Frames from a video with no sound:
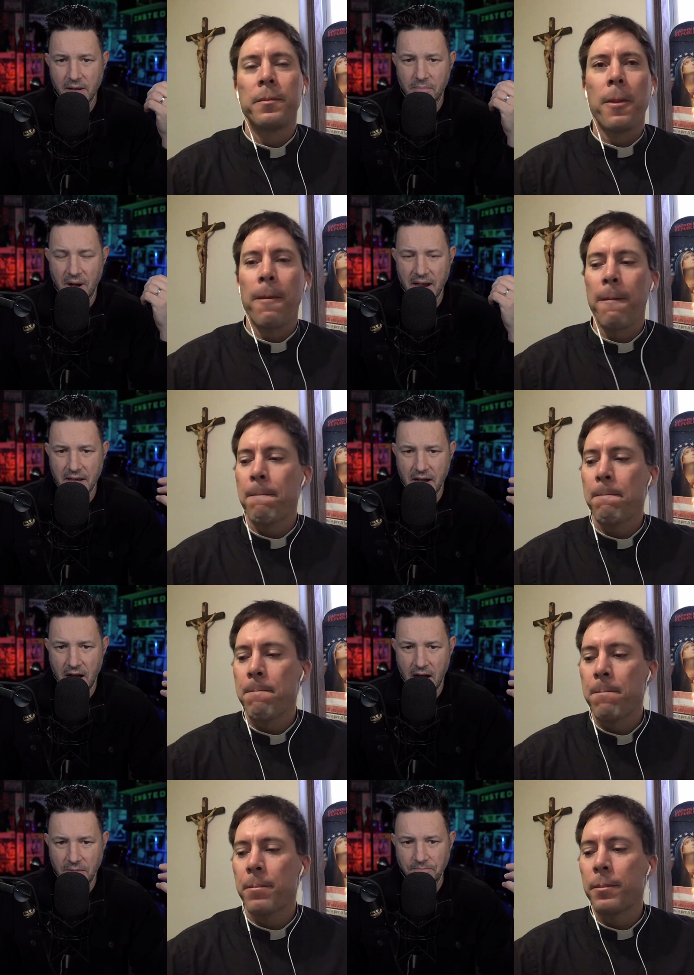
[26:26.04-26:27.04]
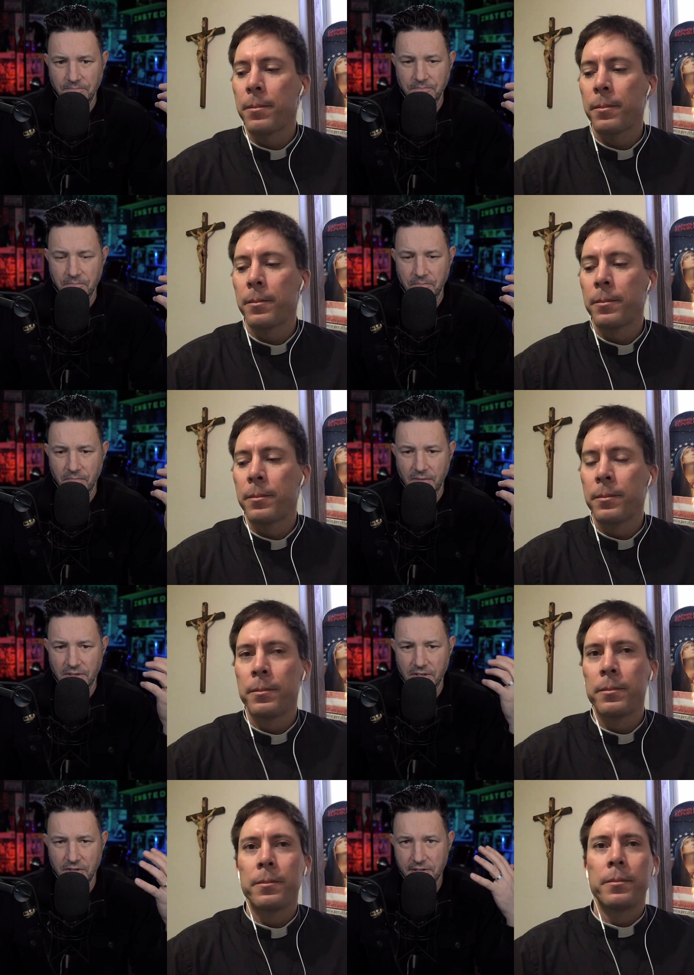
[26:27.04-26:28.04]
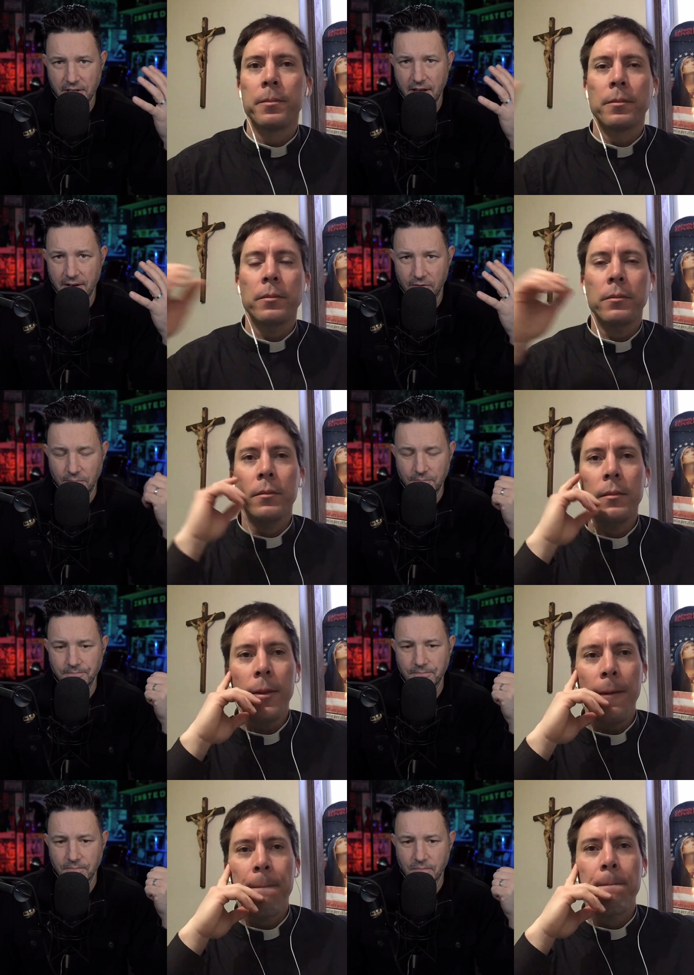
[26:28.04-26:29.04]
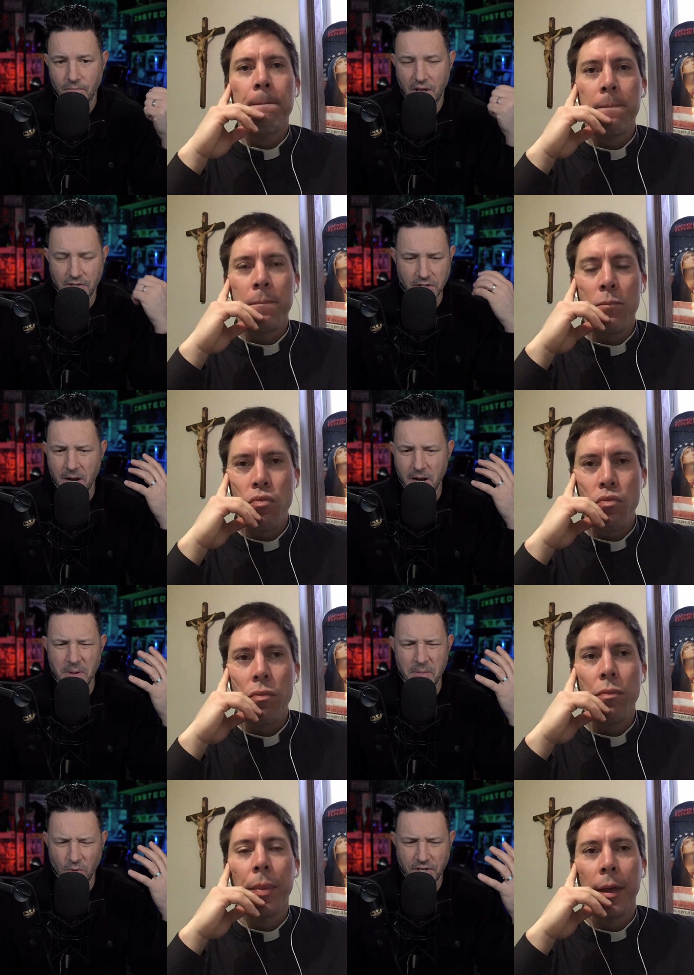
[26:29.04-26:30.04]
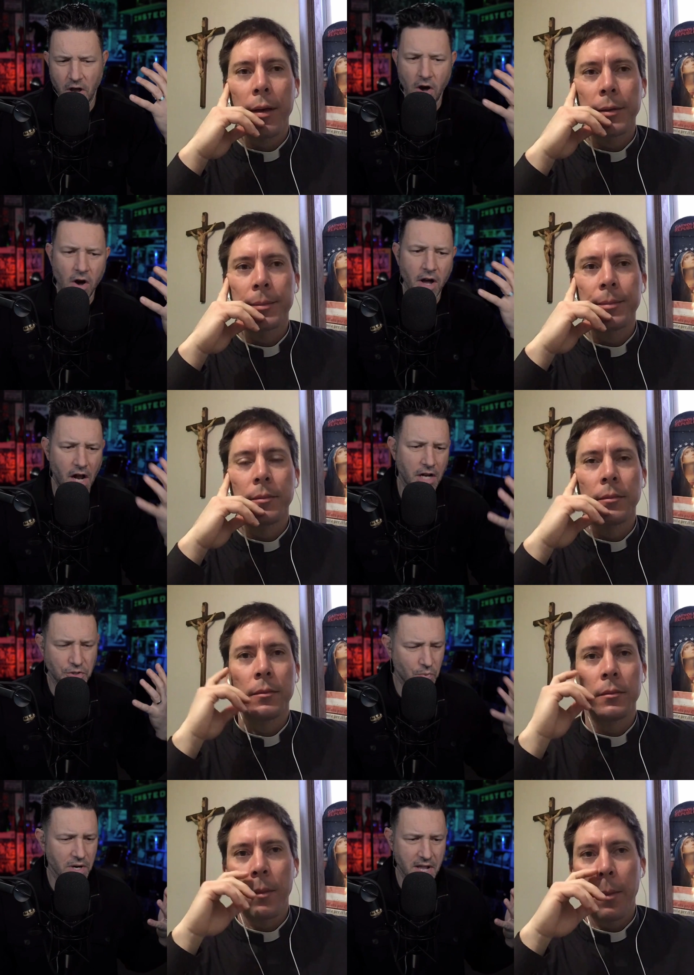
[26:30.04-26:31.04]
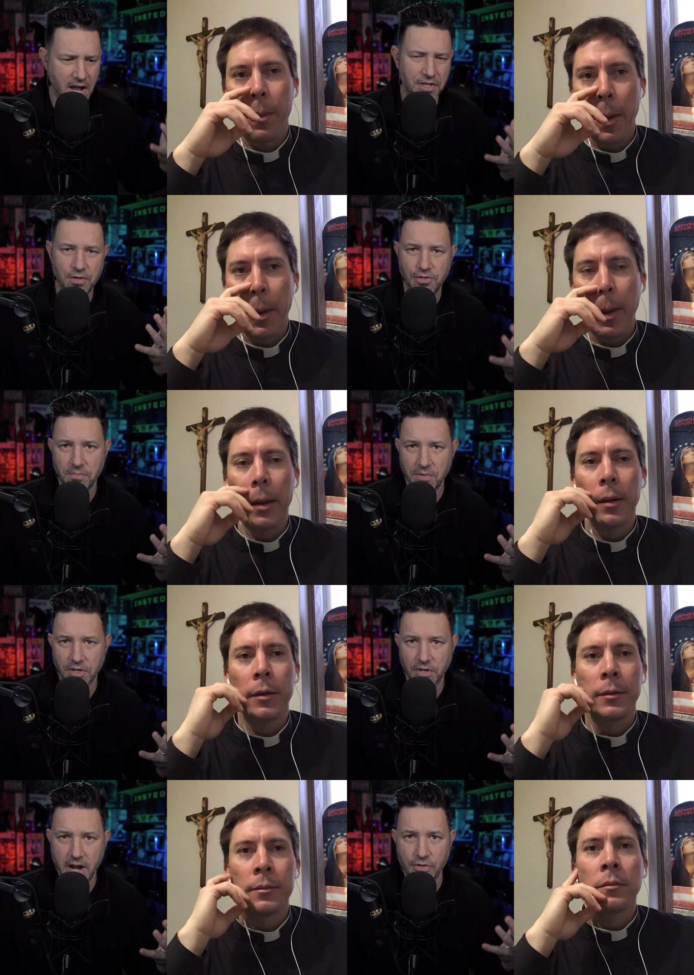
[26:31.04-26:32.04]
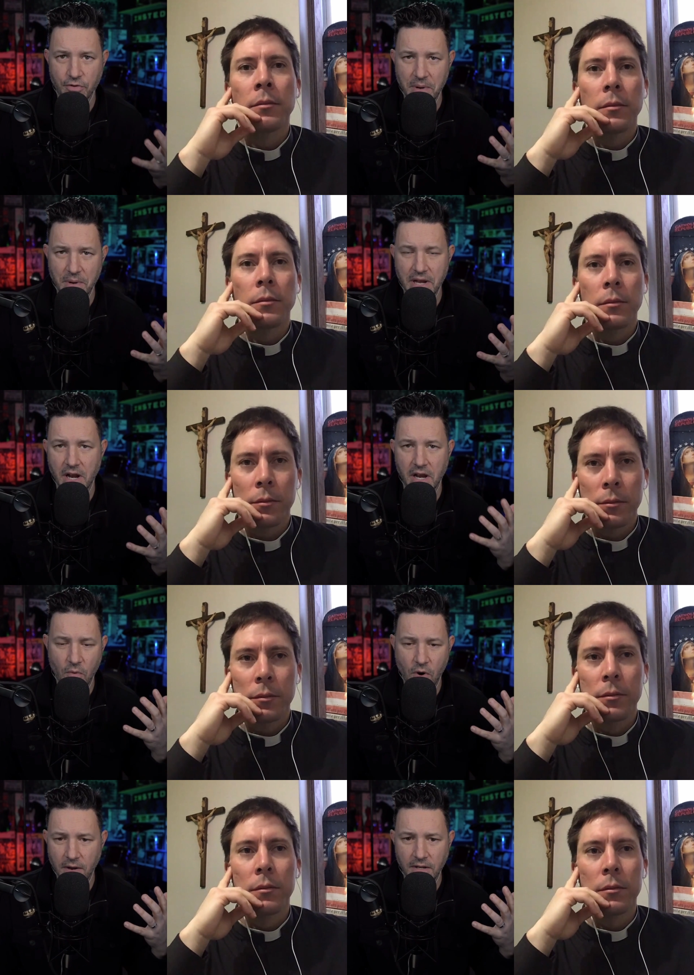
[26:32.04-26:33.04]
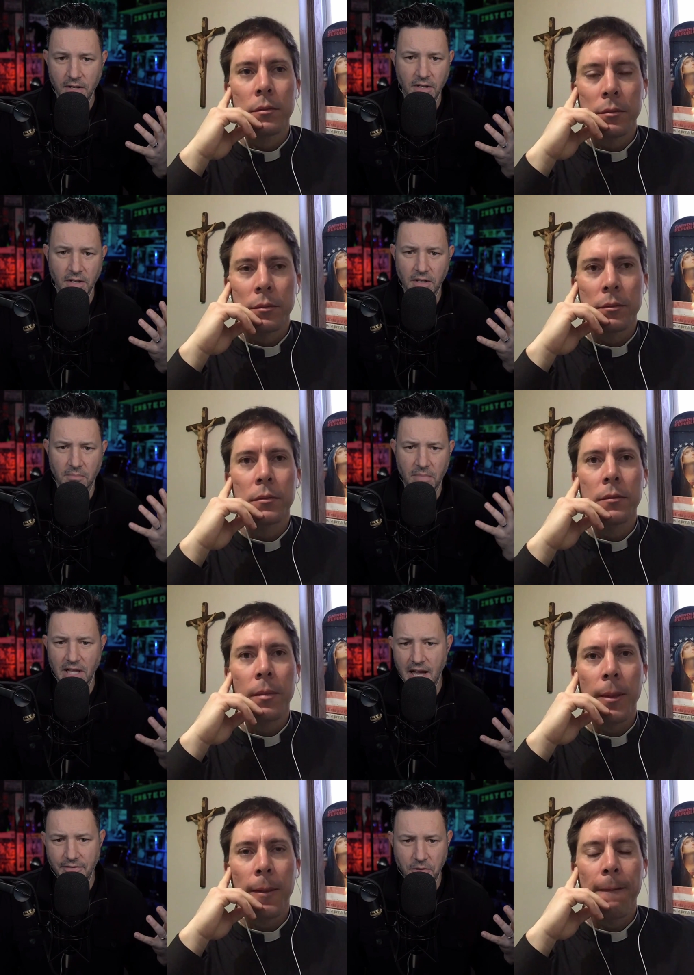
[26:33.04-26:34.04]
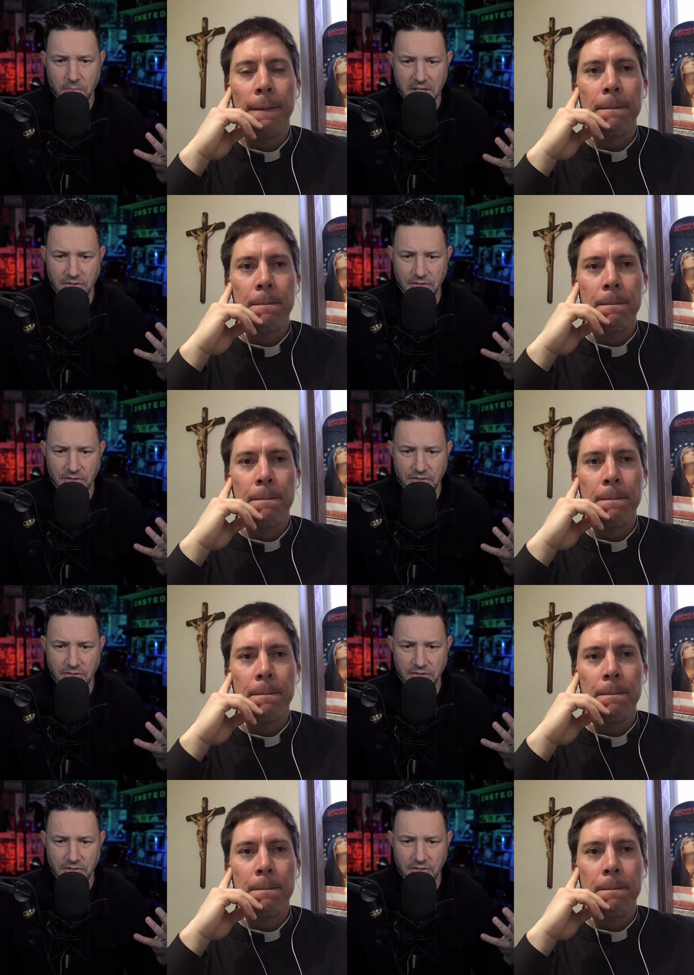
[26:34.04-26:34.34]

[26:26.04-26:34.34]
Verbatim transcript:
Speaker 1: by God to this level, because a lot of people will say, "Oh, I, I, just want God to do something great through me, and I want mm-hmm. my life to mean